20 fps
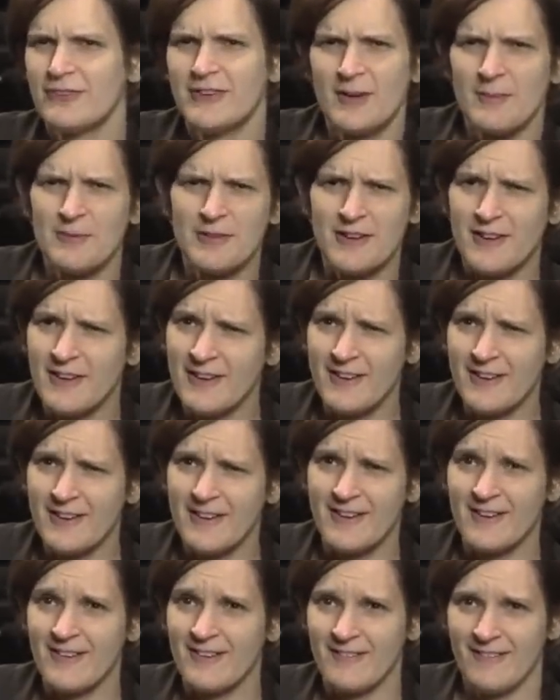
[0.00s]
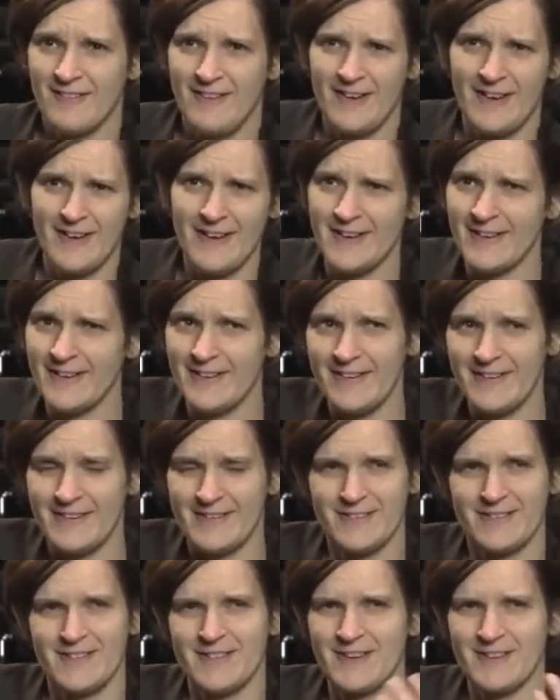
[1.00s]
vitamin A or
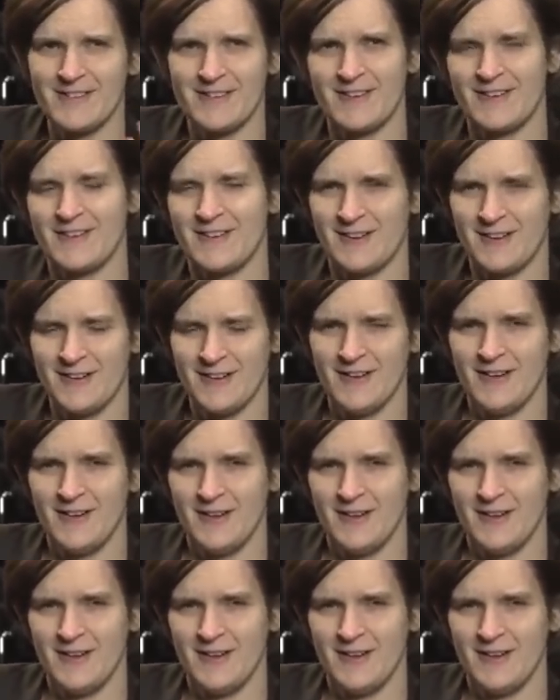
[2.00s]
iron, or things that are